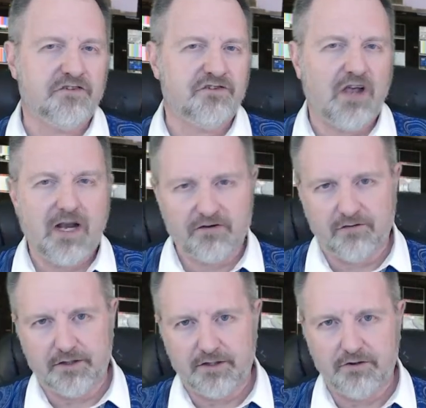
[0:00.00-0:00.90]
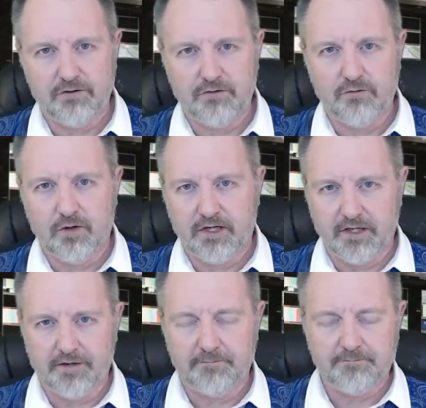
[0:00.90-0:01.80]
exactly who I
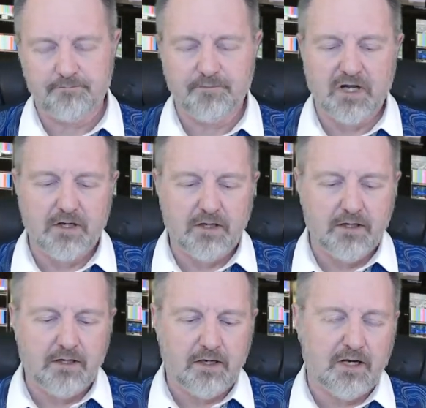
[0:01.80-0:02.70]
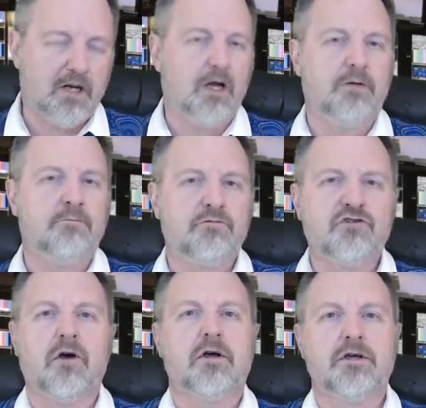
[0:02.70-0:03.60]
am. I'm
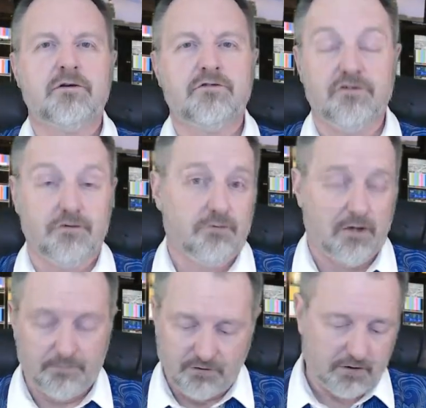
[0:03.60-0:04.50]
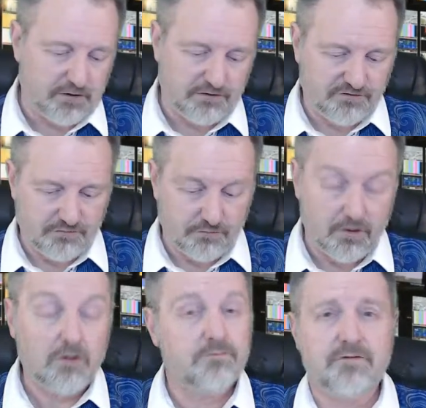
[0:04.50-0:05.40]
talking to you. I'm talking to
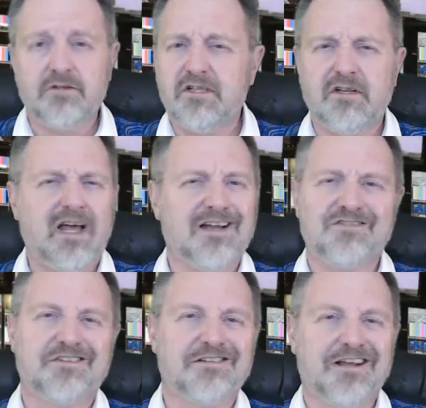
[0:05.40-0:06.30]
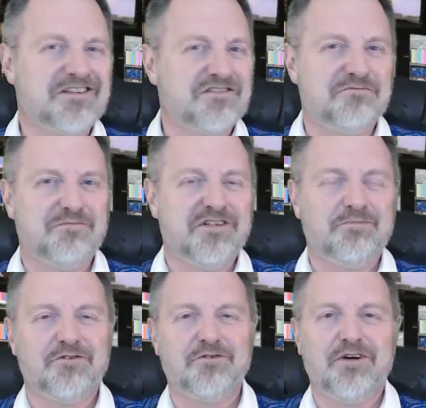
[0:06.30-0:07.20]
hopefully lots and lots of
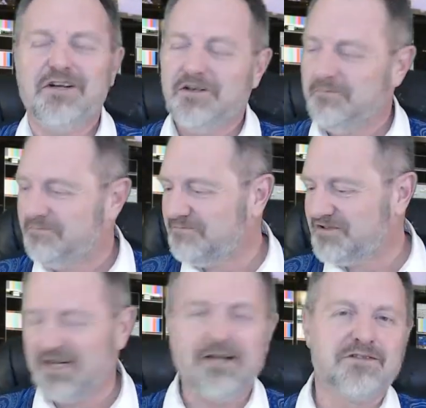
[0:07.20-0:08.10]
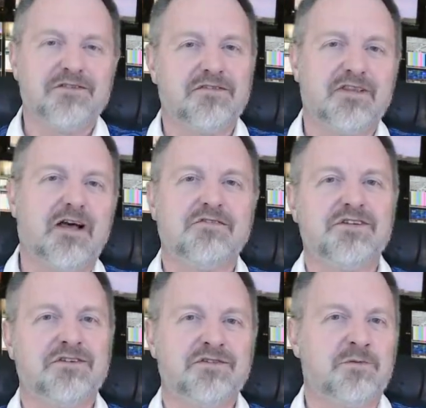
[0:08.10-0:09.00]
people who tens of
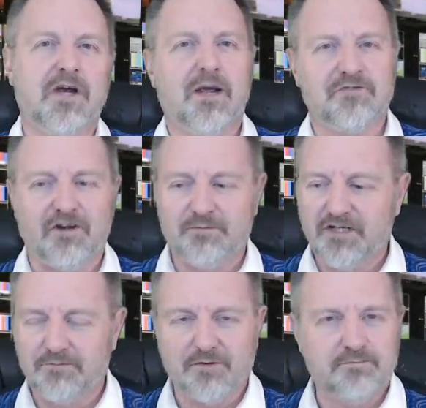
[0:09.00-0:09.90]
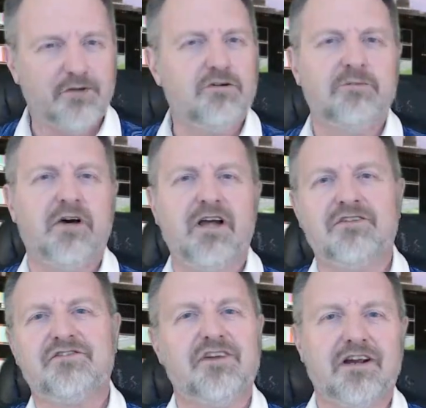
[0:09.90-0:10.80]
thousands. Perhaps I'll be up to
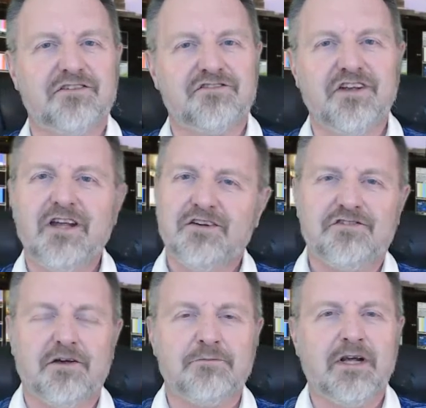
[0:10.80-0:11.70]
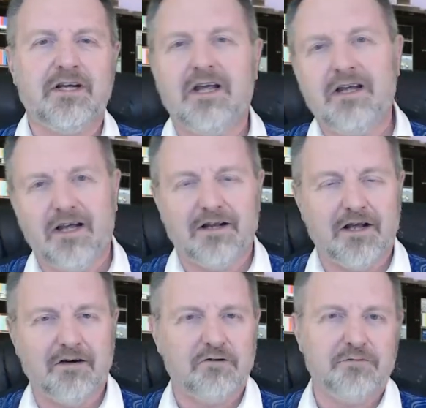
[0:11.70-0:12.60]
PewDiePie's status someday,
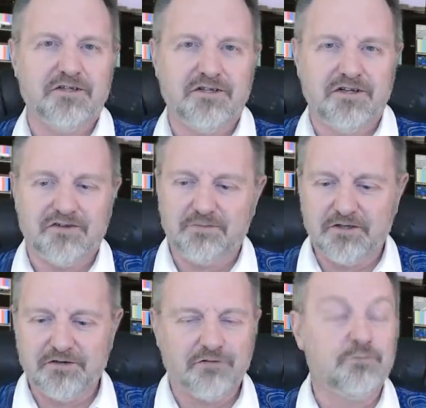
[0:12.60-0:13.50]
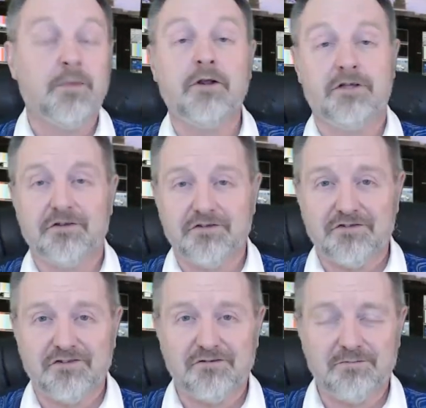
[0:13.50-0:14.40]
and I will be speaking to
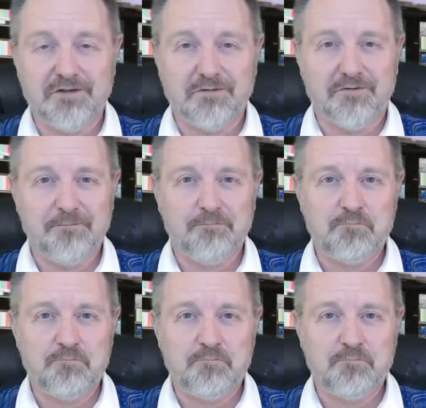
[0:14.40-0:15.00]
millions of people.